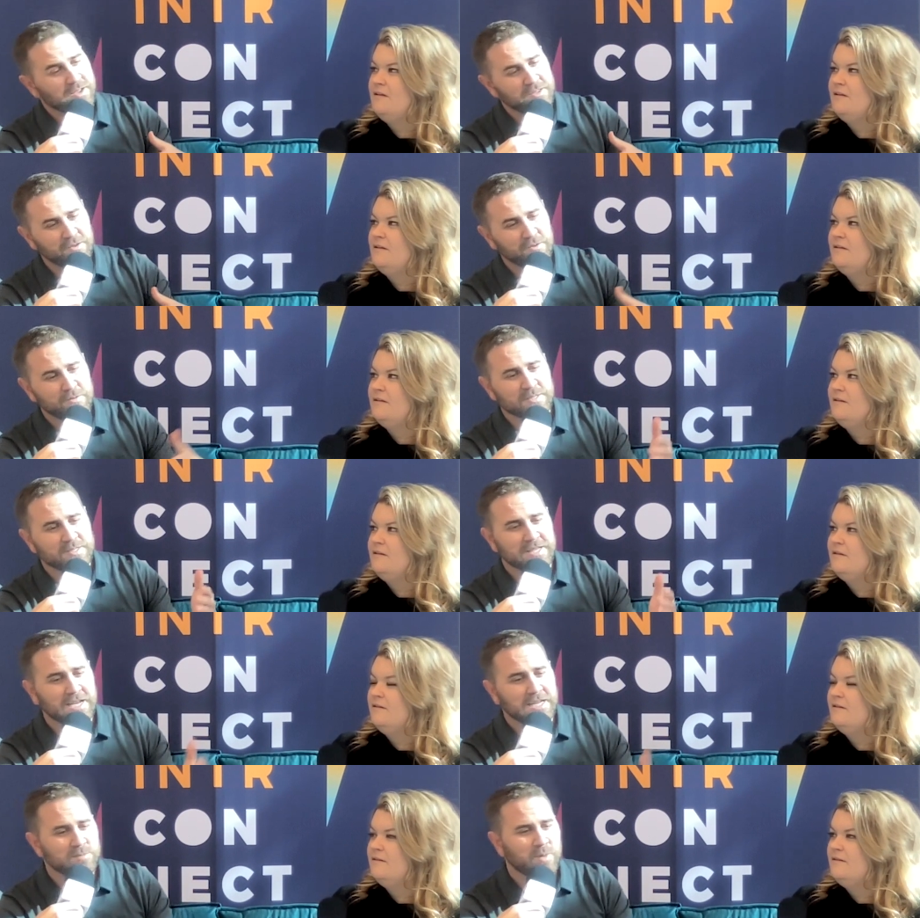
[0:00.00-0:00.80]
Speaker 1: use
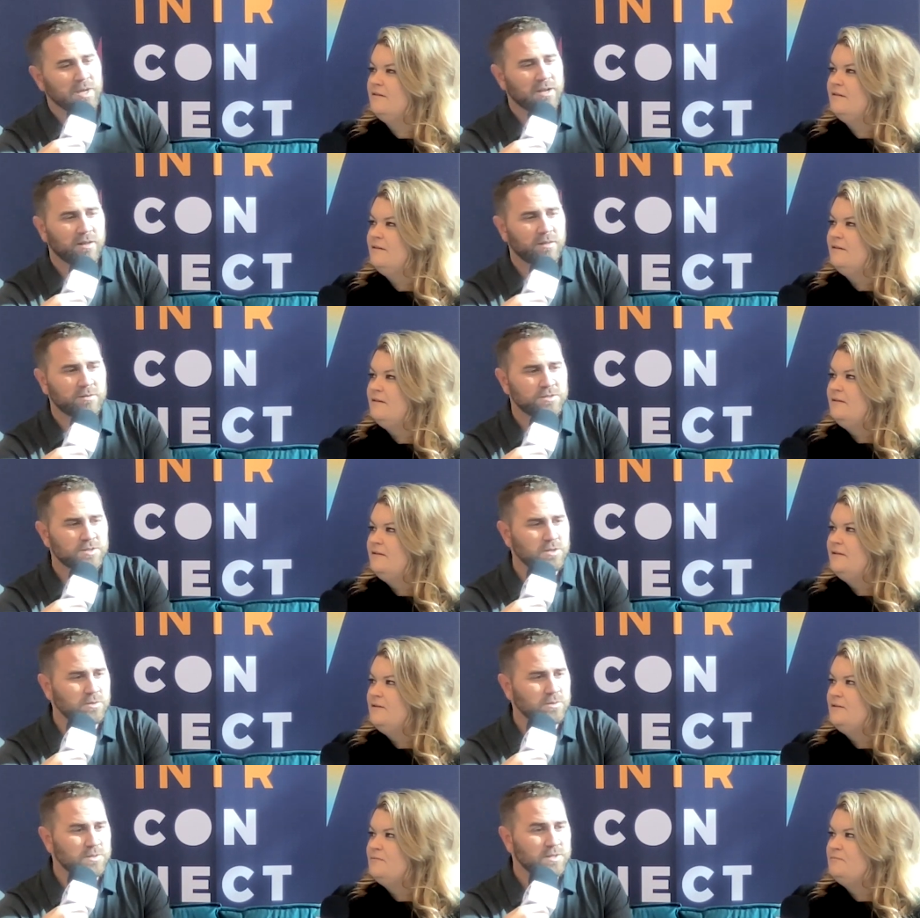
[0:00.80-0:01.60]
Xactimate,
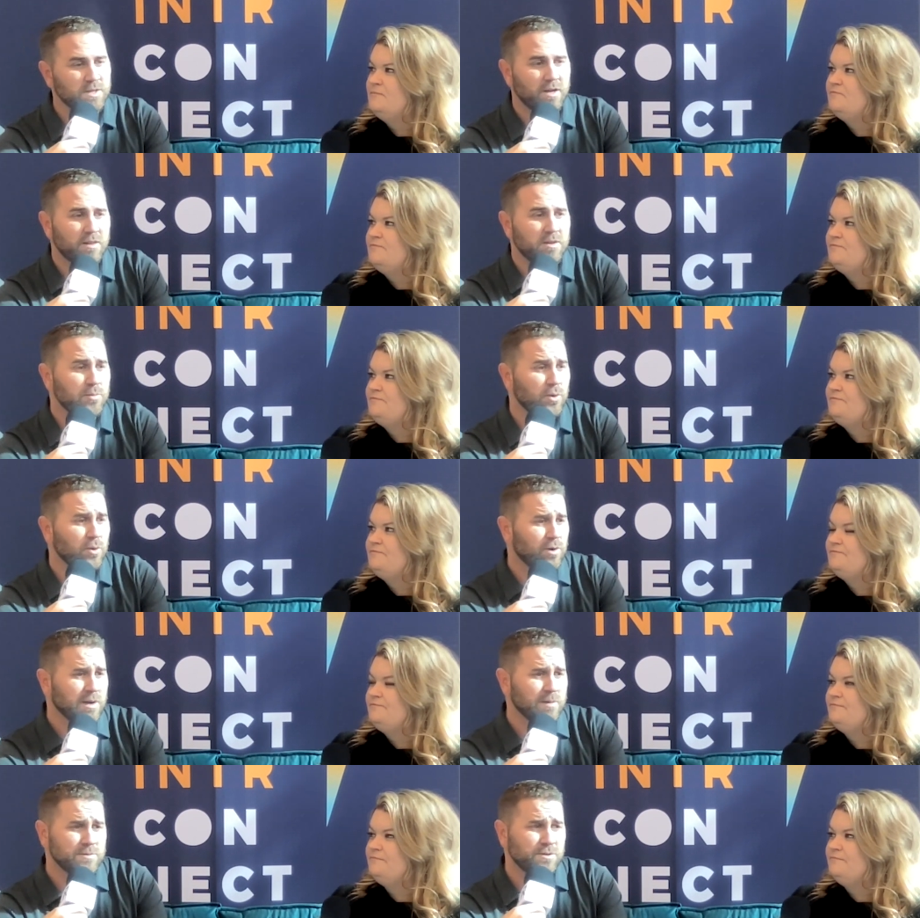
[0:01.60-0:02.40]
others use other
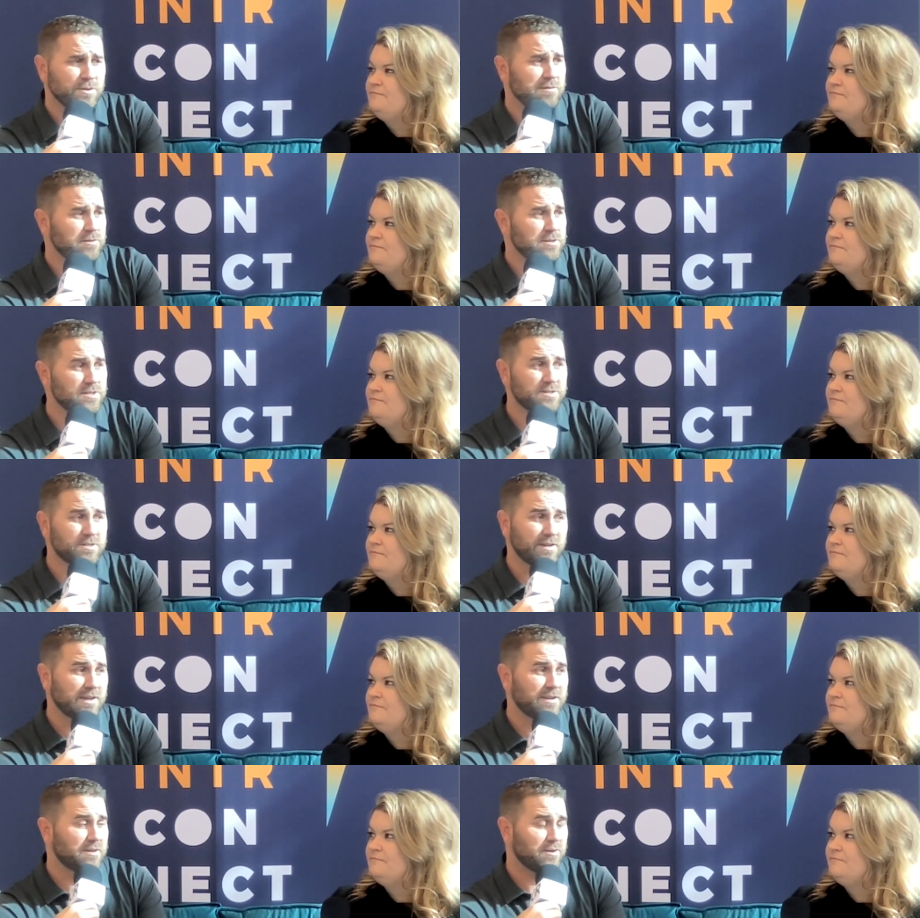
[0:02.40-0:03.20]
programs, or even just
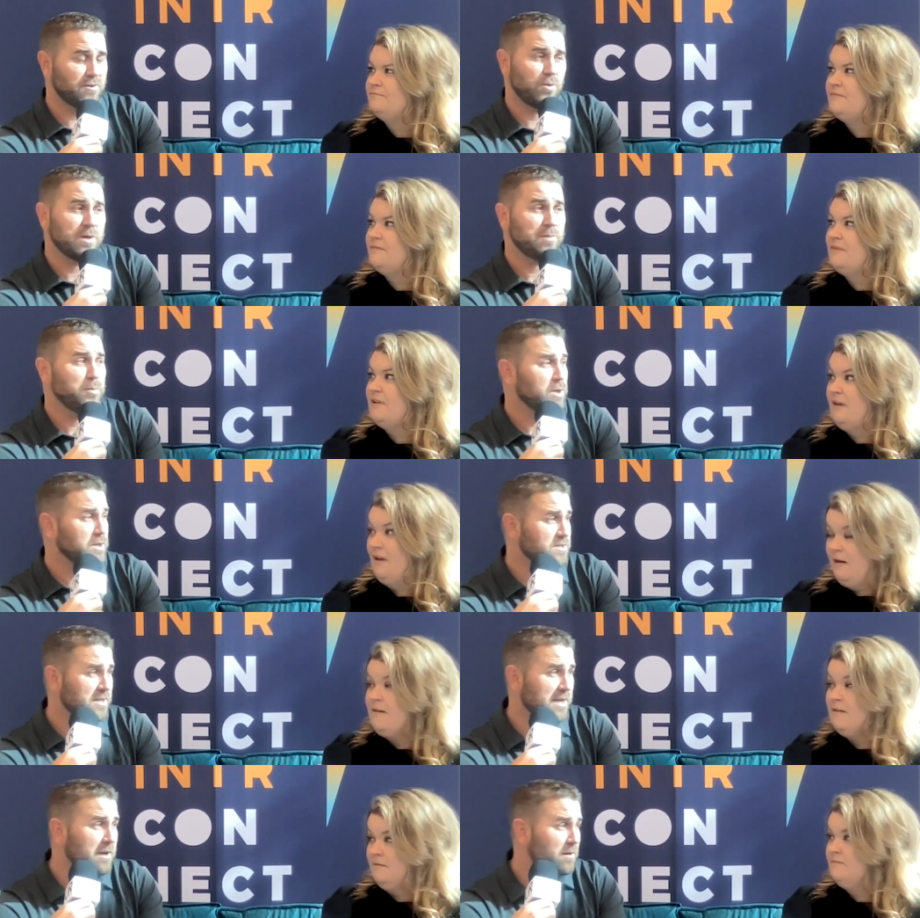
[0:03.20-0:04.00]
a, like a QuickBooks
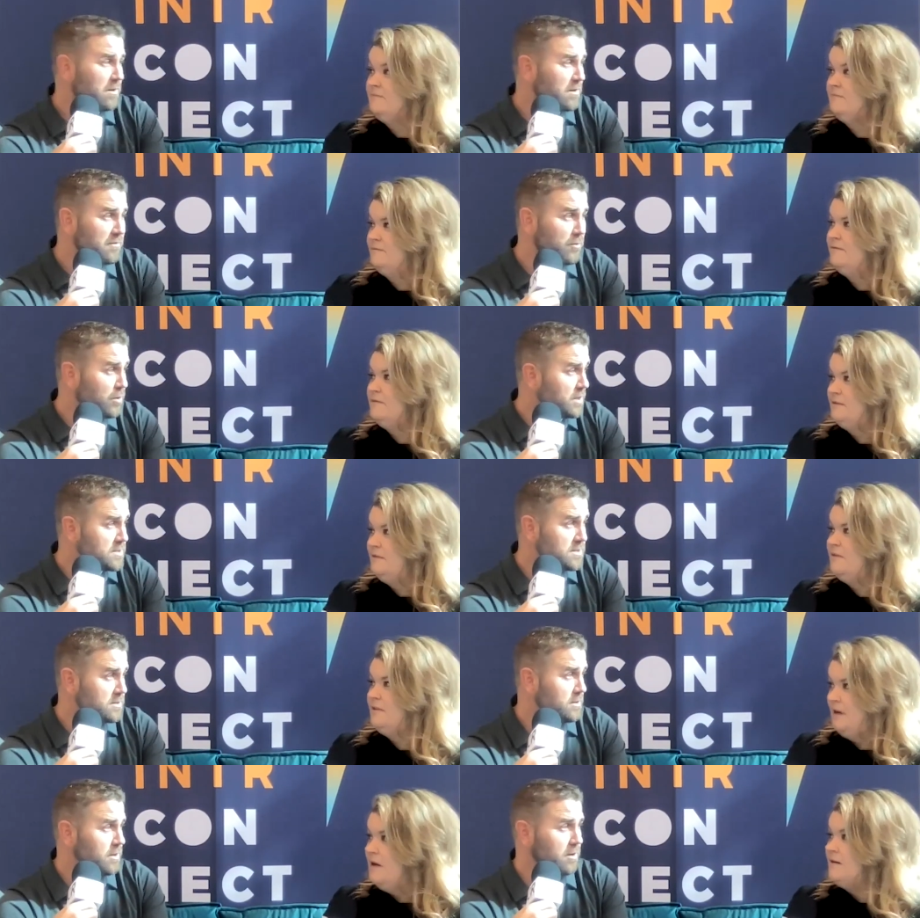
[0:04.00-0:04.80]
yeah. style
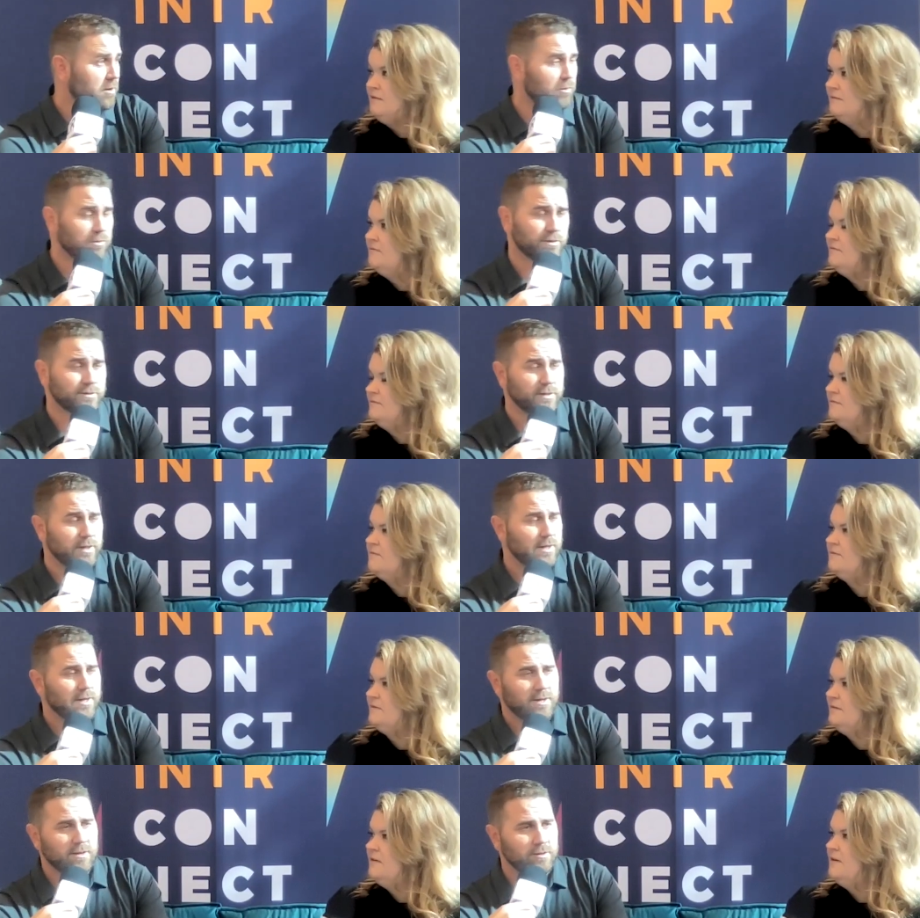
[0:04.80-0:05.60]
invoice, yeah. you know, or
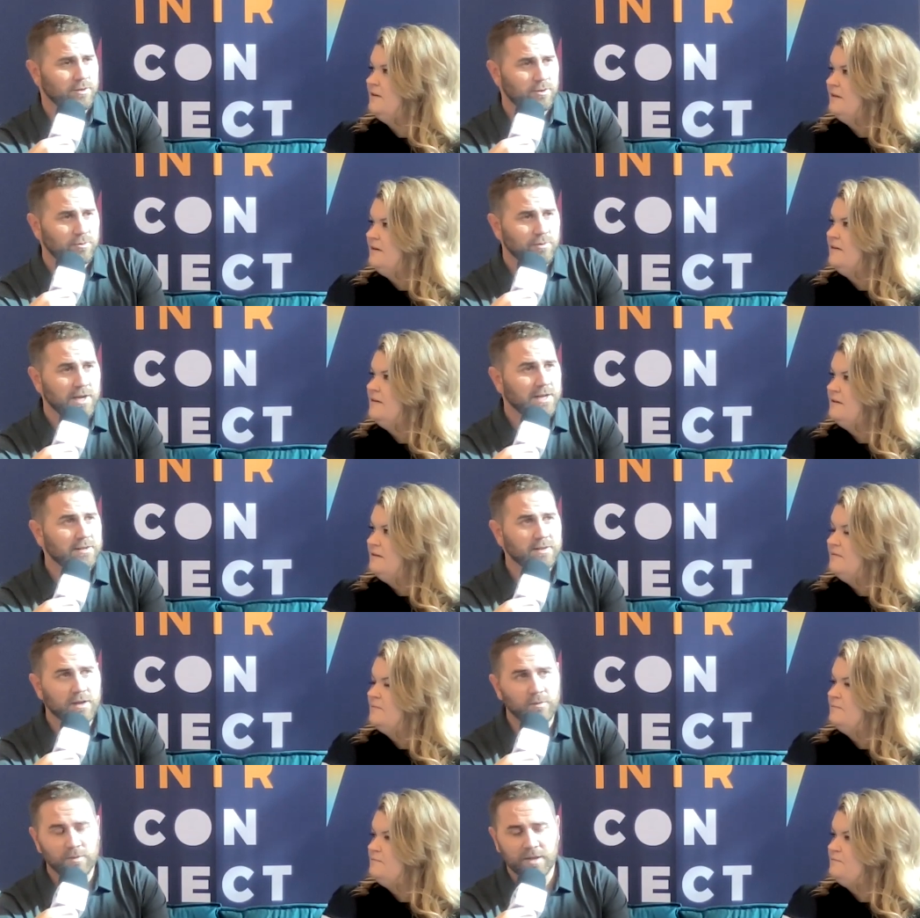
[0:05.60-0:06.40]
you know, write
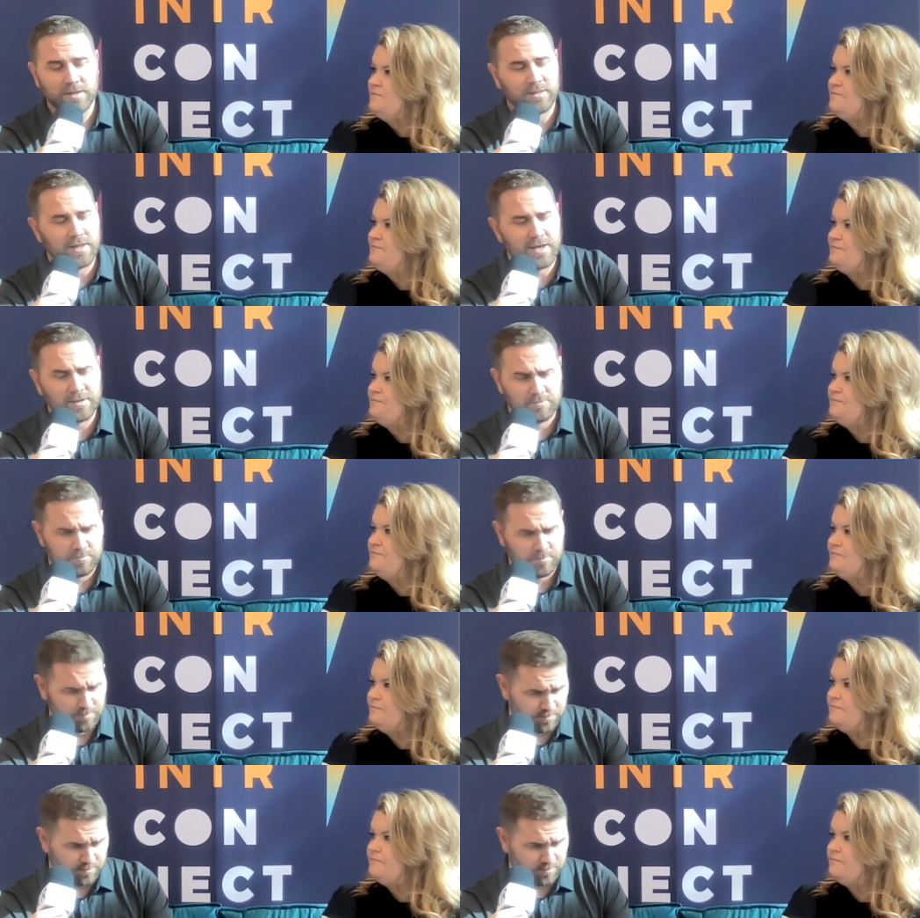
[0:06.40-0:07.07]
it down like that.